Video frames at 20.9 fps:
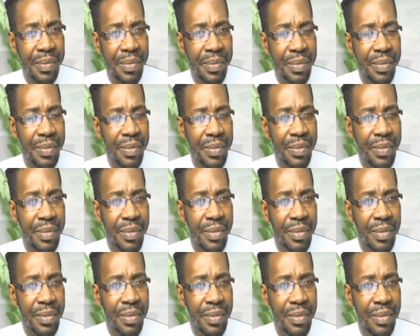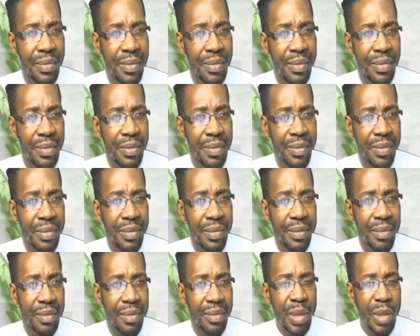the people like Brassington and
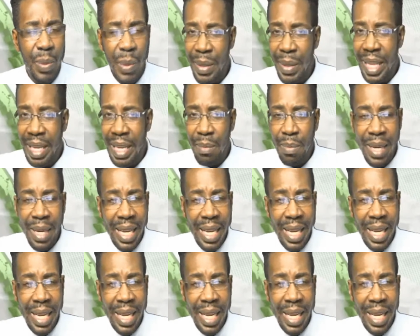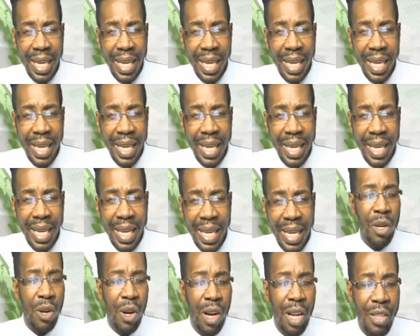them who are all now involved in Ashley
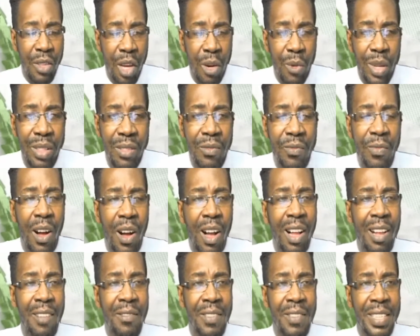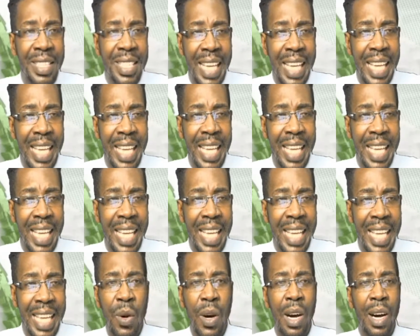Singh, who are now all involved
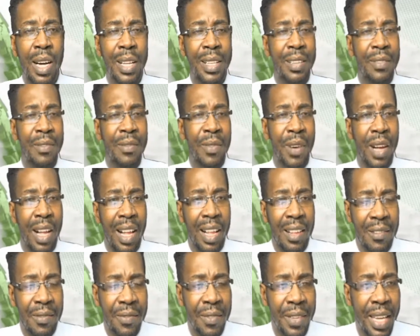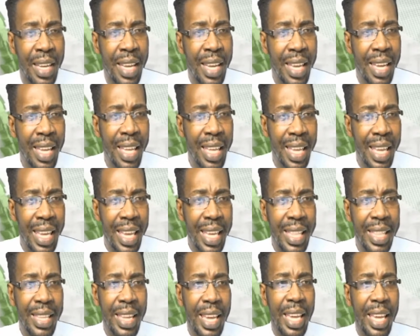in
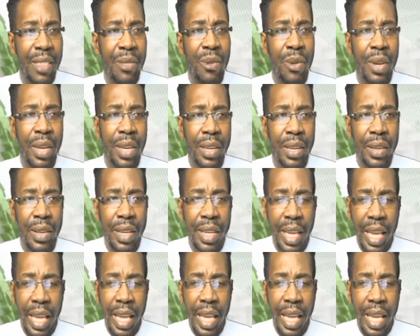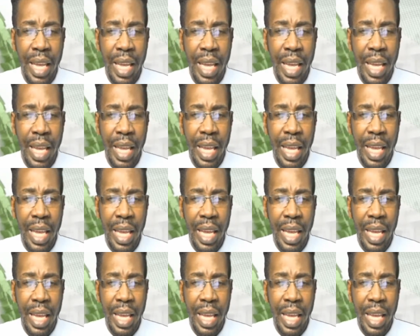managing the coffers.